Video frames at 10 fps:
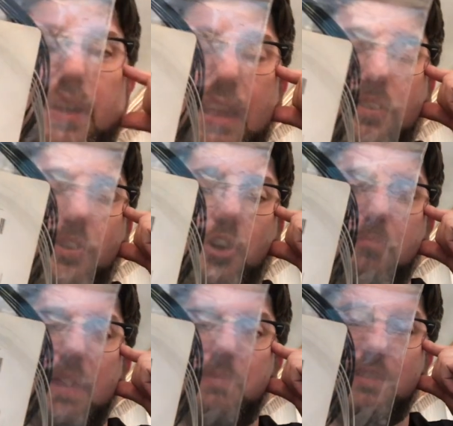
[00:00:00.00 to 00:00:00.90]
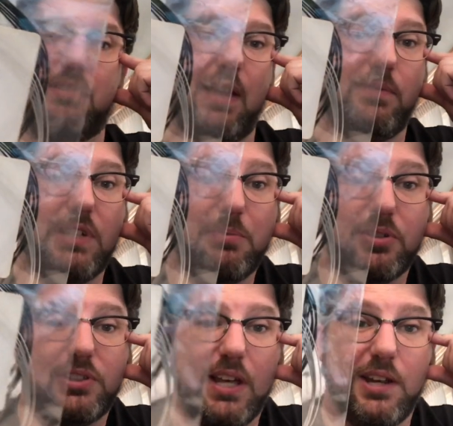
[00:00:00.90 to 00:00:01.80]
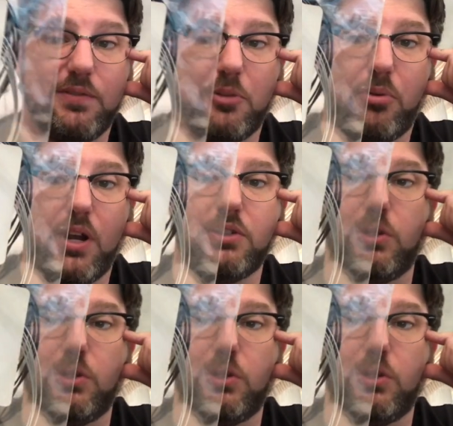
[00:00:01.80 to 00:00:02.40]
I don't know, maybe 70% of the price